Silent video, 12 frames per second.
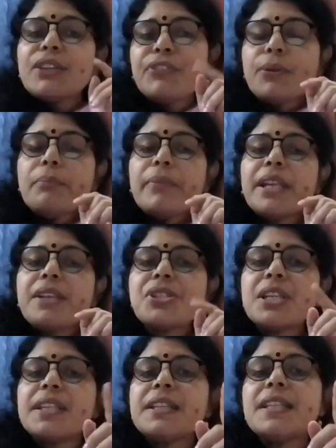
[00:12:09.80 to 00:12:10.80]
If you
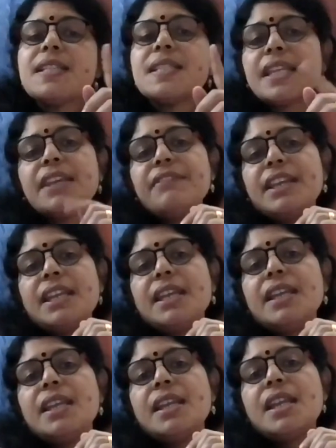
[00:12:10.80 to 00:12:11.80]
mention in the
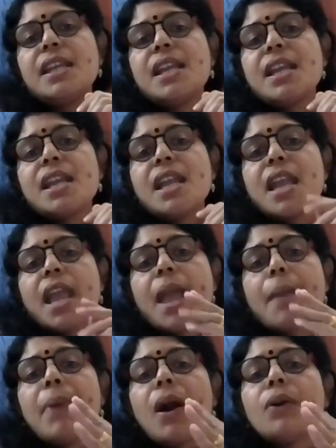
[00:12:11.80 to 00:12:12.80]
CV
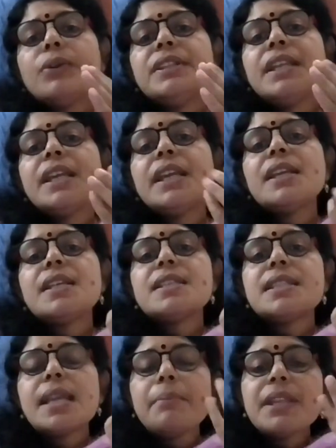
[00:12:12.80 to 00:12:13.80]
about the
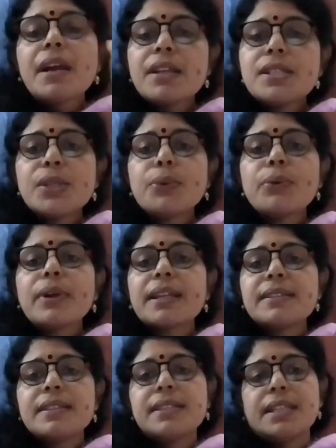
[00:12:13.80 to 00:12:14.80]
seminars you
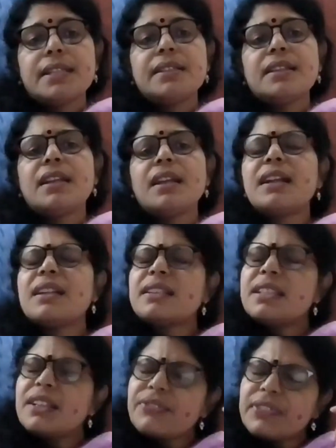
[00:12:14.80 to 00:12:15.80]
attended,
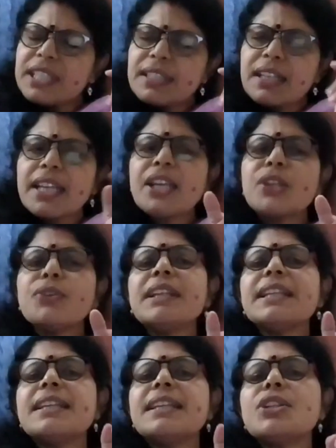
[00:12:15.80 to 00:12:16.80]
definitely you
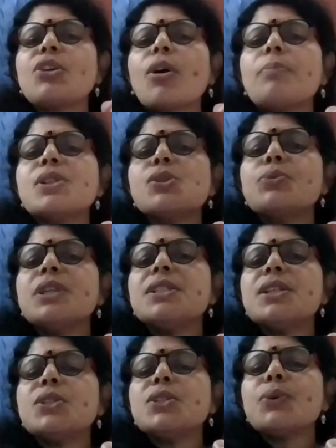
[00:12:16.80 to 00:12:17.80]
will get an
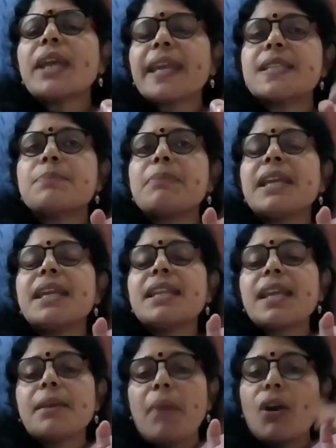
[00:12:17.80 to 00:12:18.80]
opportunity to
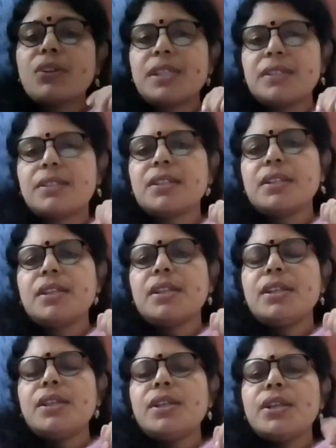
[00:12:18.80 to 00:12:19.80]
explain about it.
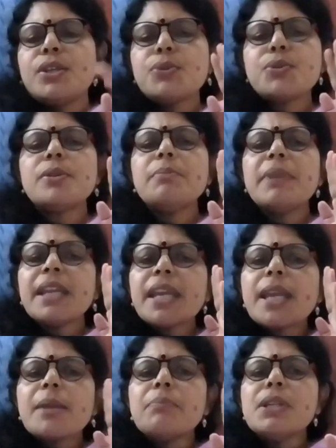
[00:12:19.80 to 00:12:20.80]
You should
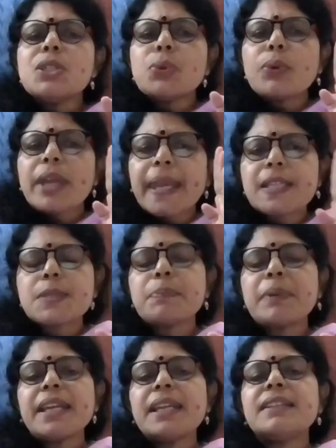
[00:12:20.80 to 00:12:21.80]
be able to
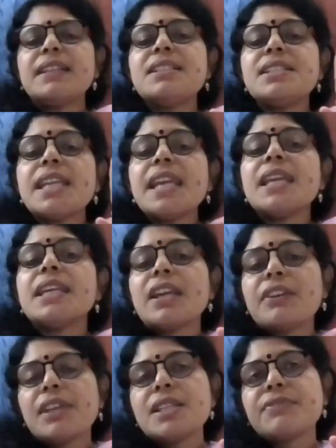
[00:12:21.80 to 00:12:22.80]
explain the
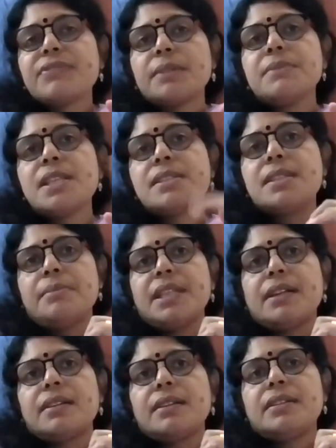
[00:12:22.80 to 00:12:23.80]
takeaways from the
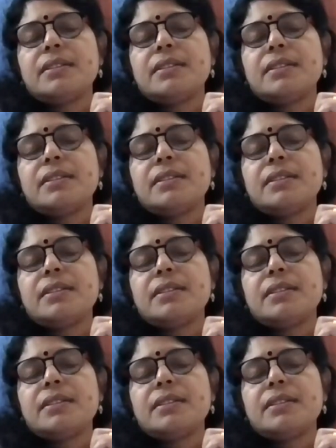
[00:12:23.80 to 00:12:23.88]
seminar.